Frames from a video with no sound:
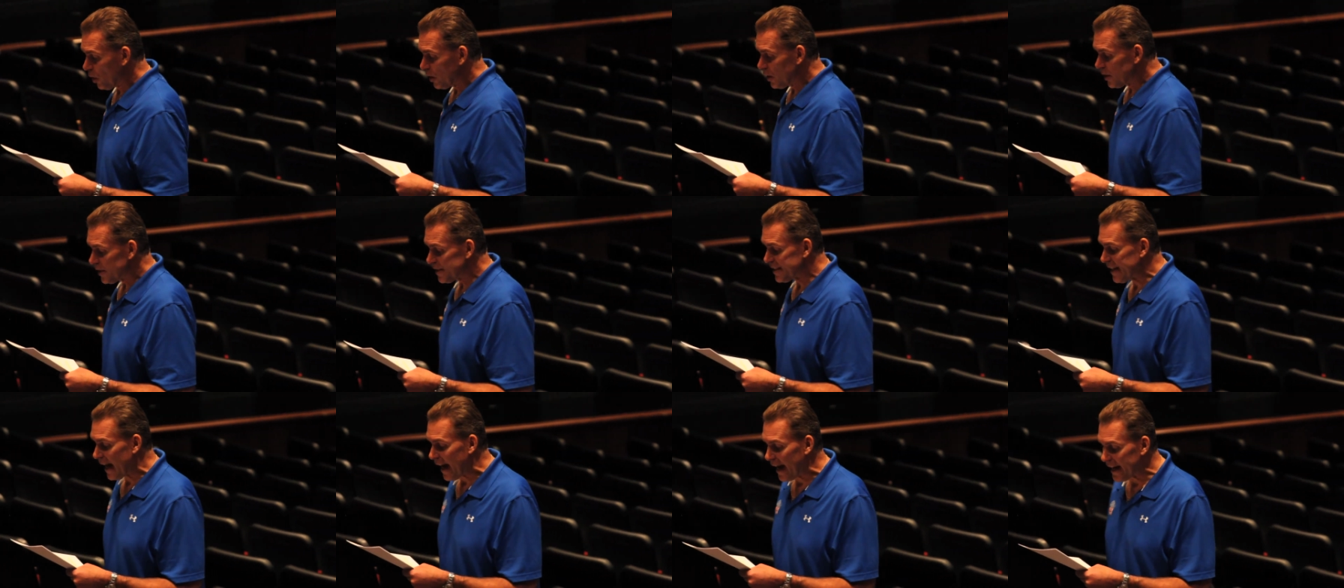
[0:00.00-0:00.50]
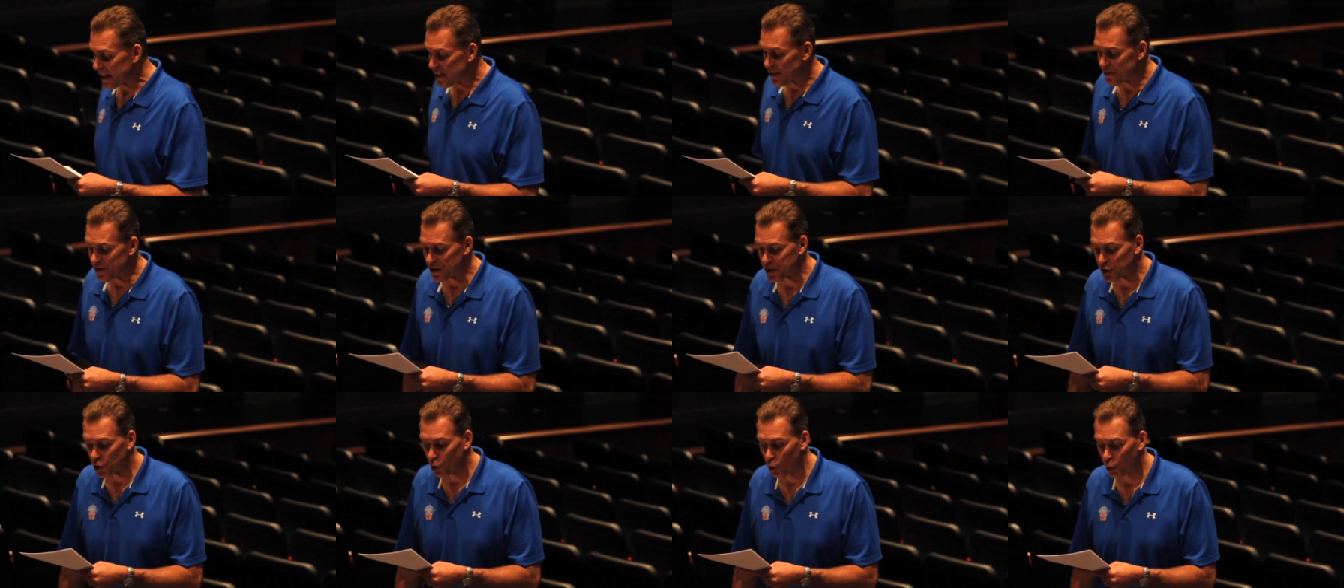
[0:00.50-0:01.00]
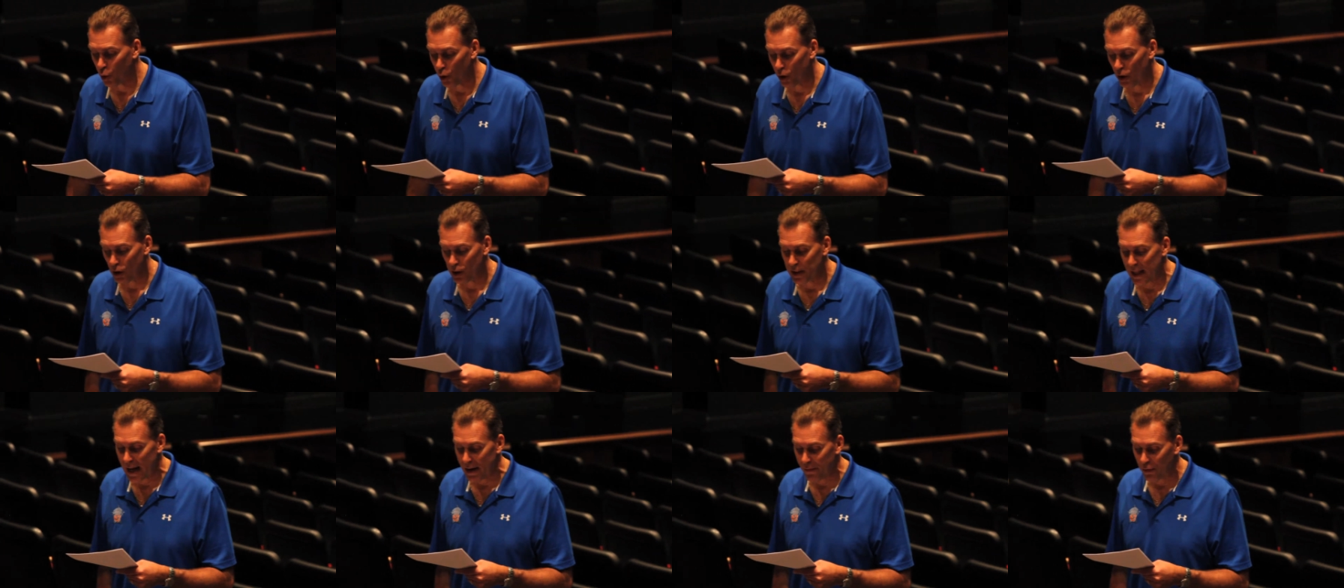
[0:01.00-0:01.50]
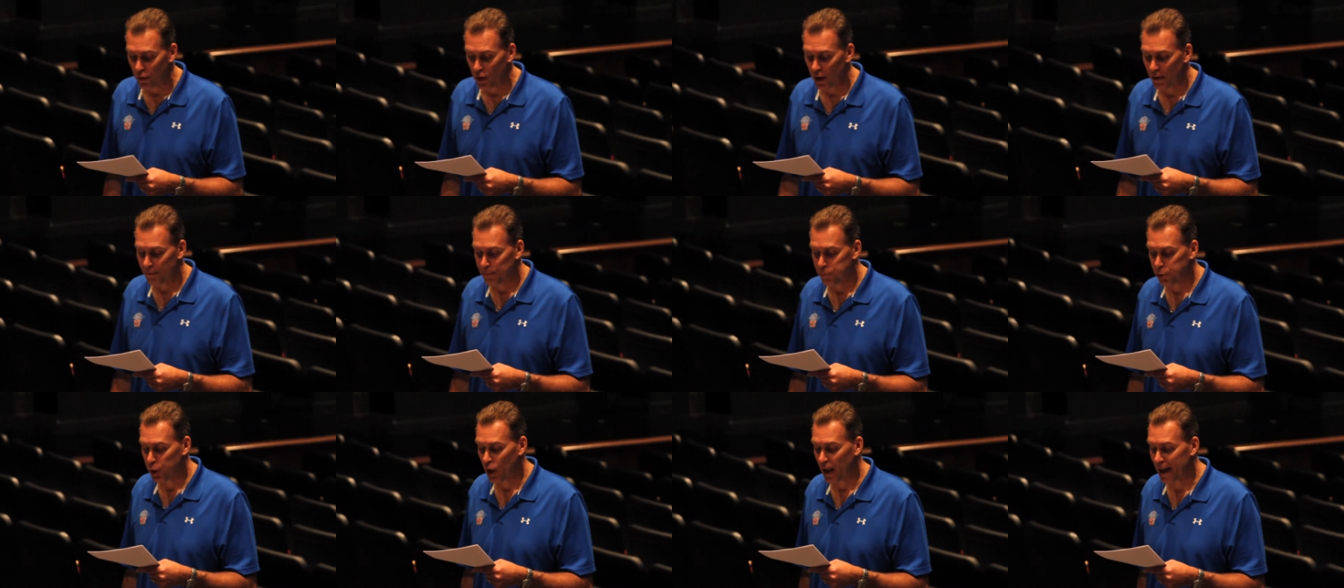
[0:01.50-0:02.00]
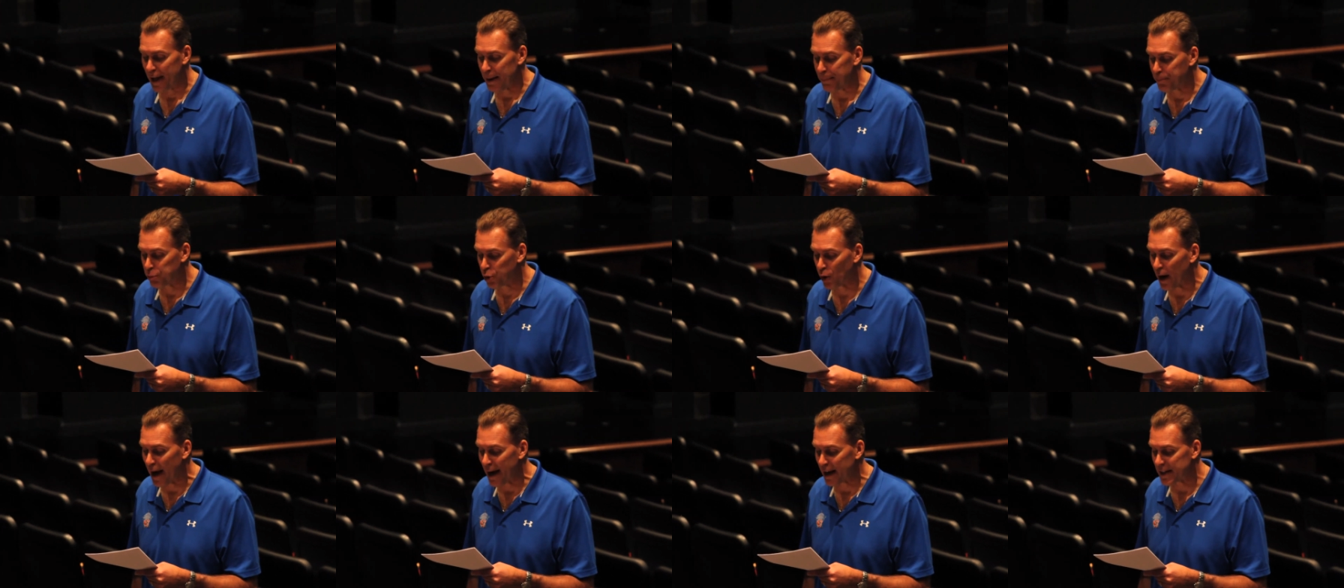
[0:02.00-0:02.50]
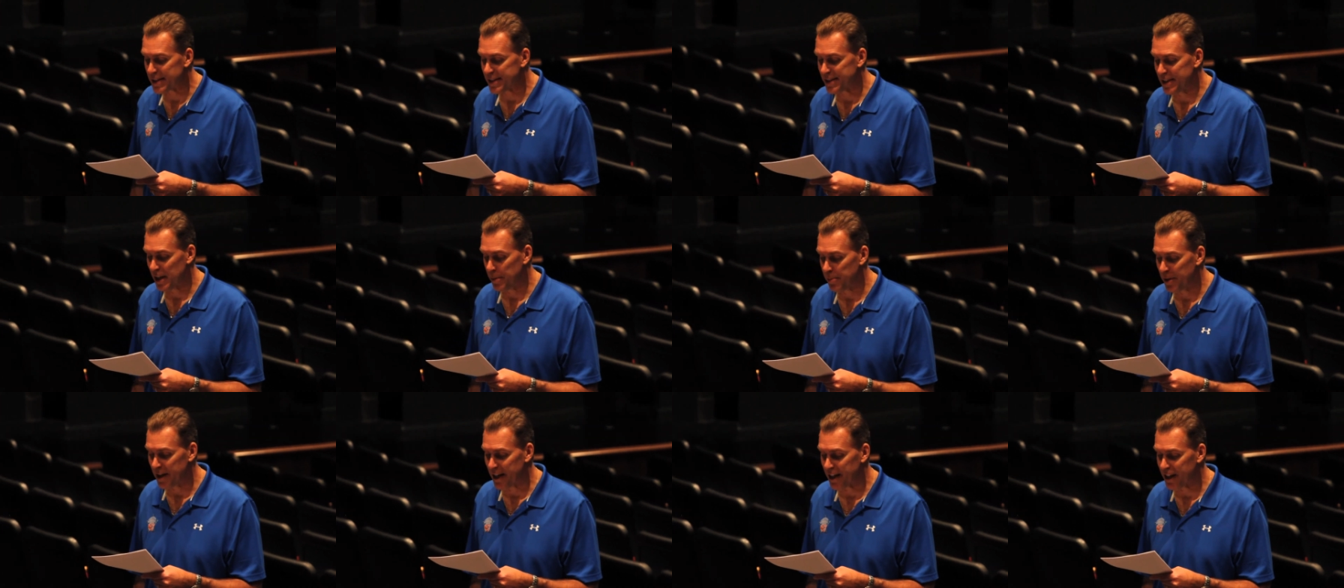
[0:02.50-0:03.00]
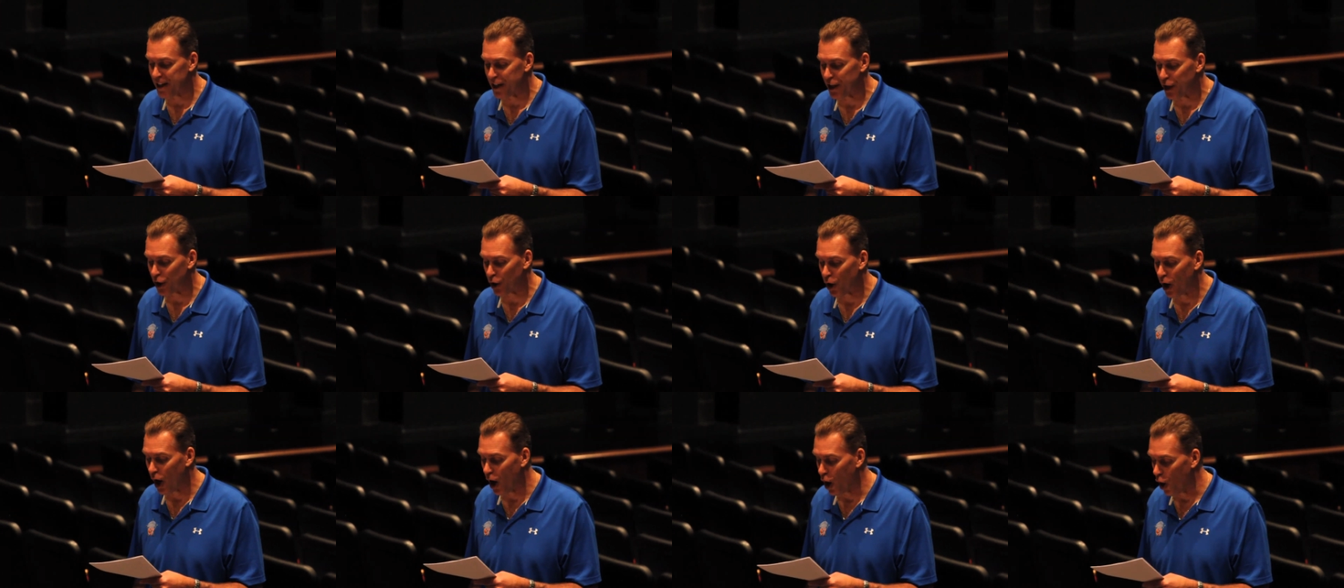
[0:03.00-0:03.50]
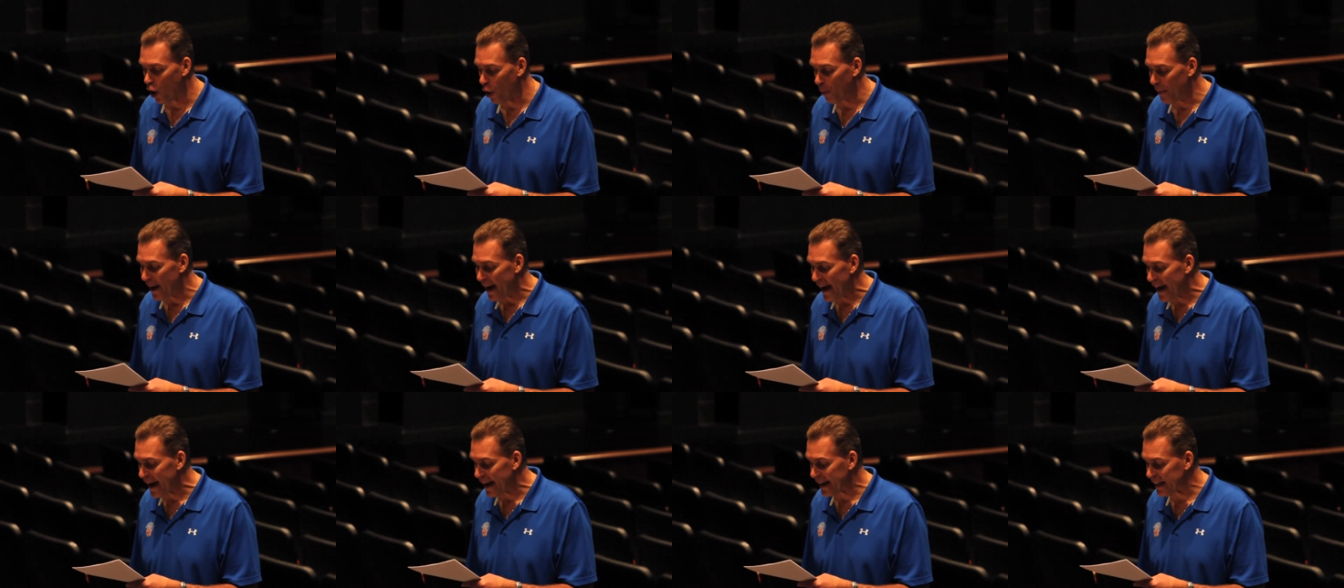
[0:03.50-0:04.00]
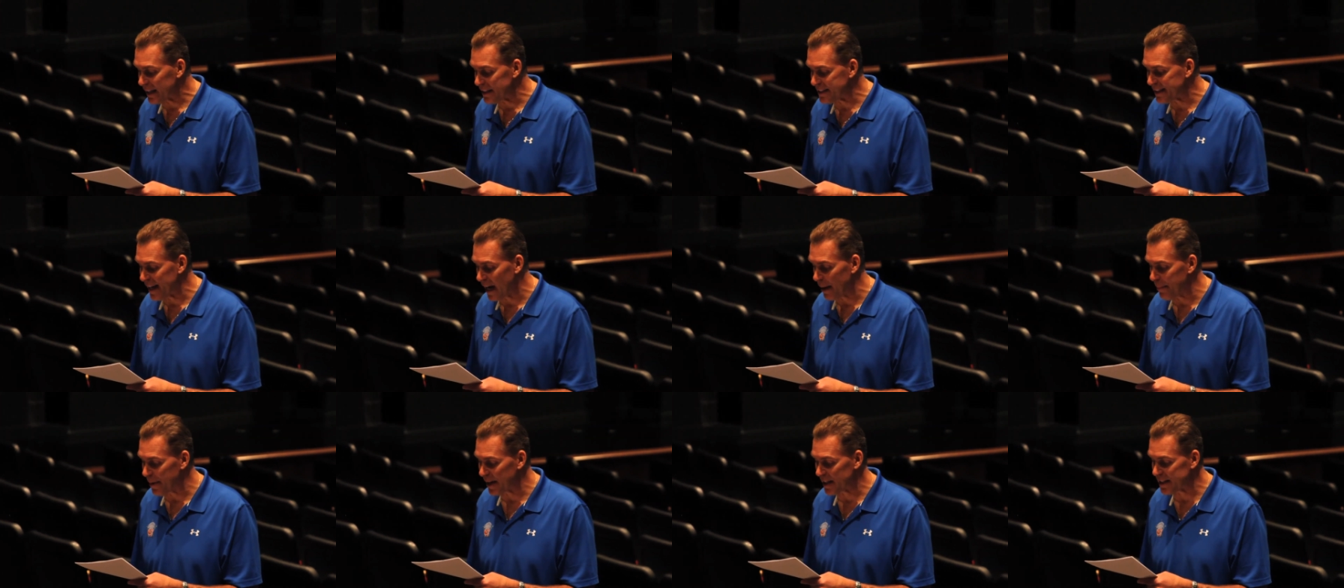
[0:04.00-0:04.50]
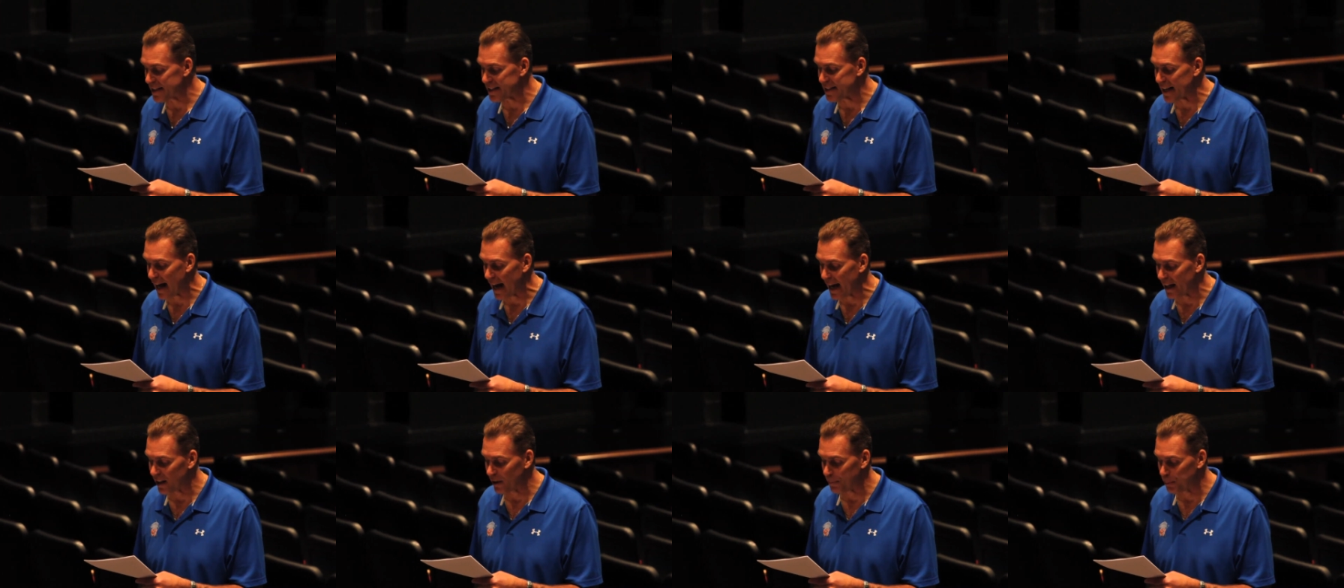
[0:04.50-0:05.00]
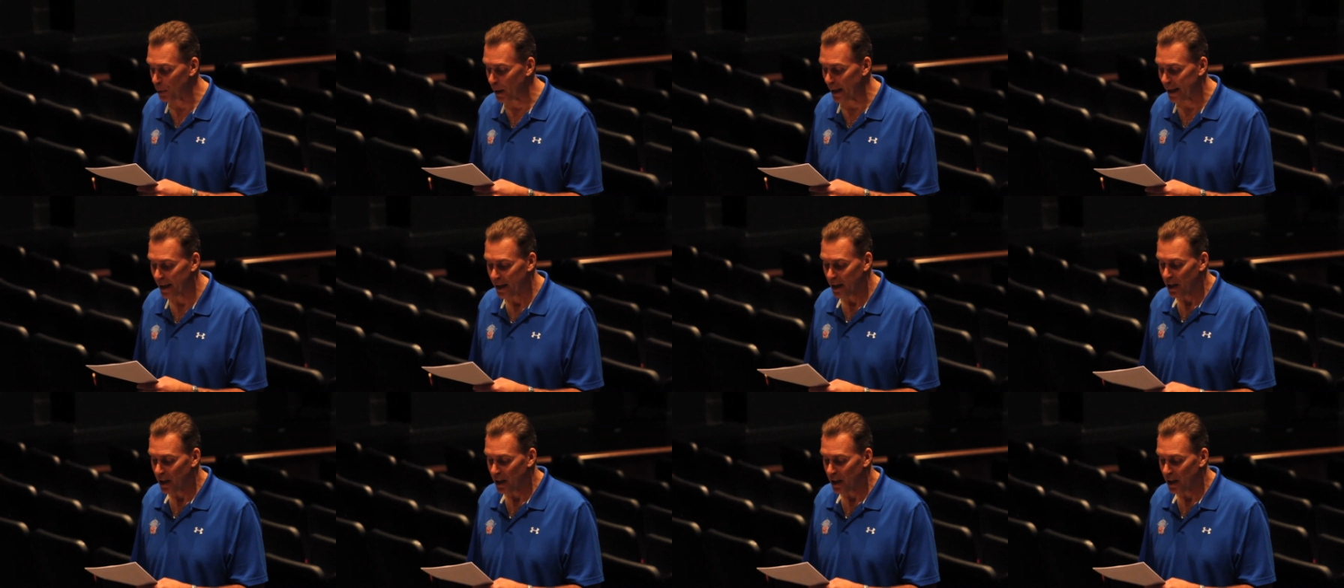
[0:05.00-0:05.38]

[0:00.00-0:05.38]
Size of school, level of play, proximity to your home, academic style of play.